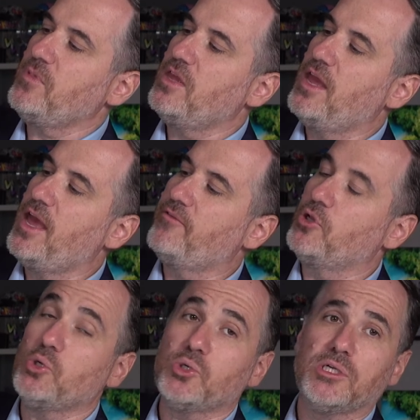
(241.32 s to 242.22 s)
have a
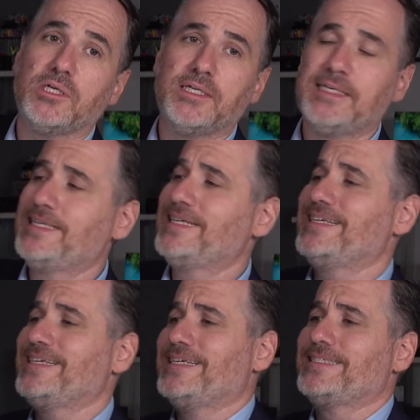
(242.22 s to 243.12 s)
look
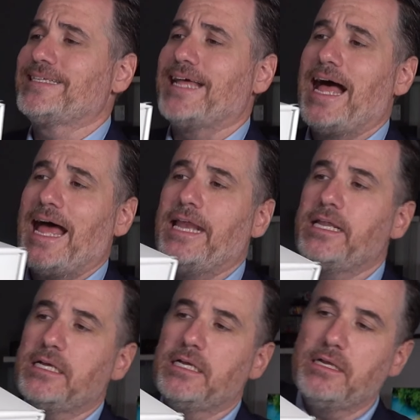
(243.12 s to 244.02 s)

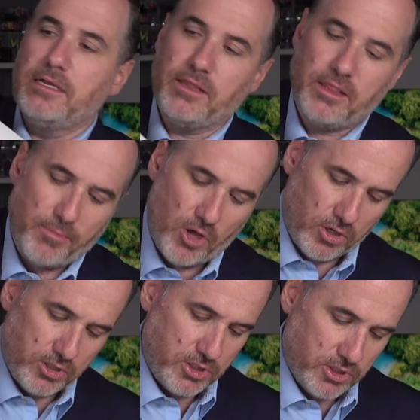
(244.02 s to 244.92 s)
inside of the
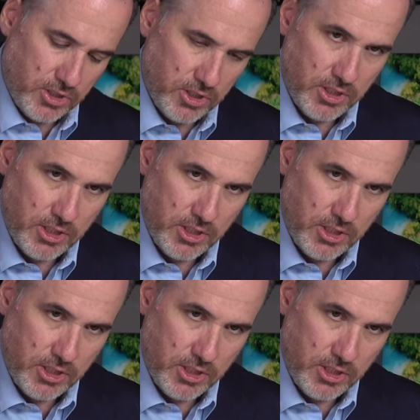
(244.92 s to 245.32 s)
box.